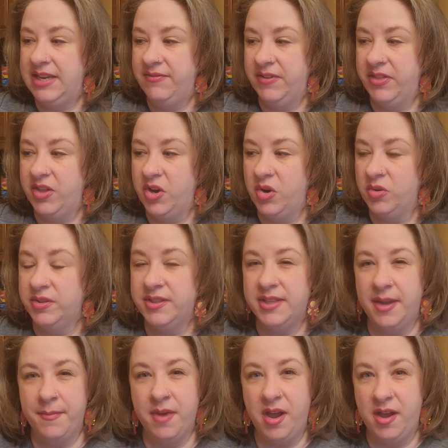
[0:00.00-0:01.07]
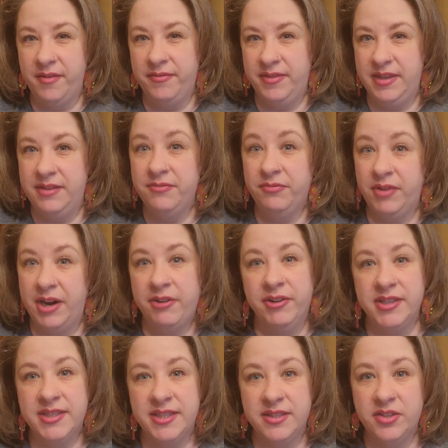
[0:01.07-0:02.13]
even though some of the
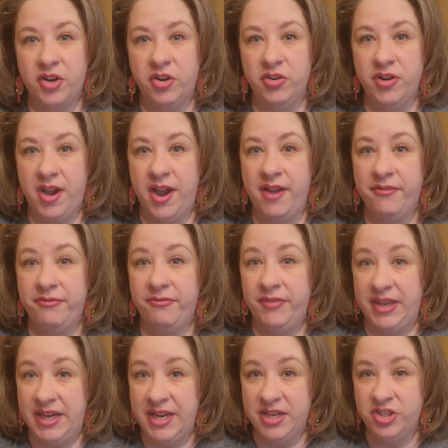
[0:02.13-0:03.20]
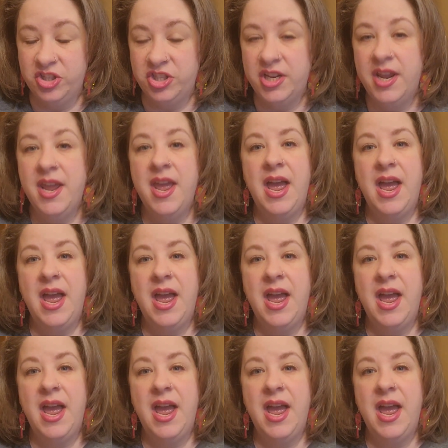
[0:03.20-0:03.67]
fragrances are not finished,